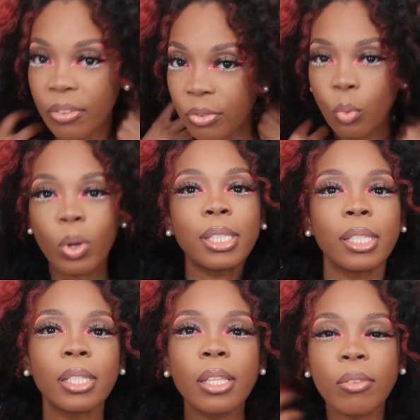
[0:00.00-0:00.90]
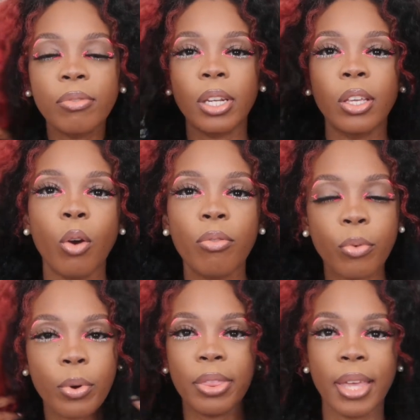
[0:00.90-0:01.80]
If you want to see the video
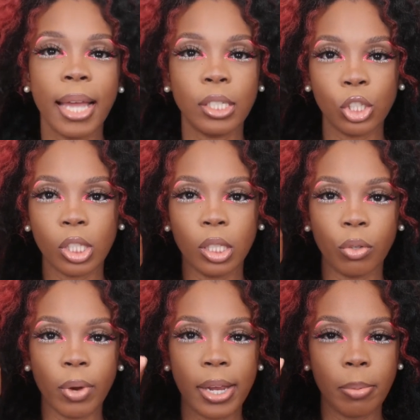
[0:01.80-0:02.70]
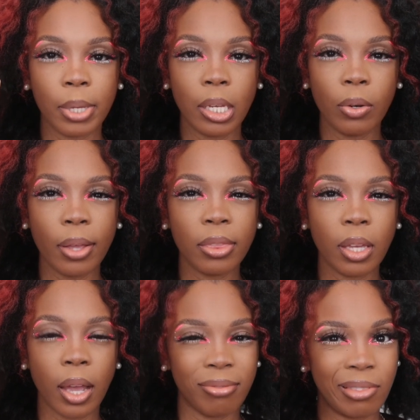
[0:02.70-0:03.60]
for that, just look right up here. I
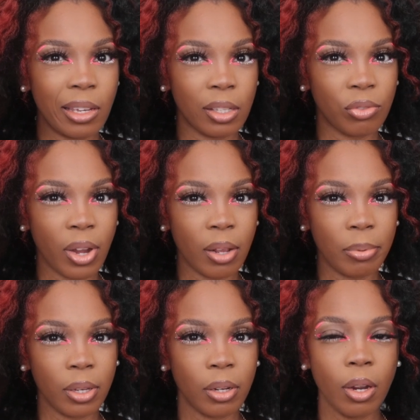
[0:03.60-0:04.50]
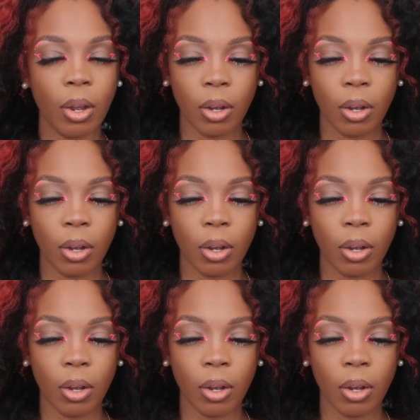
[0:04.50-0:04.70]
think it's right up here.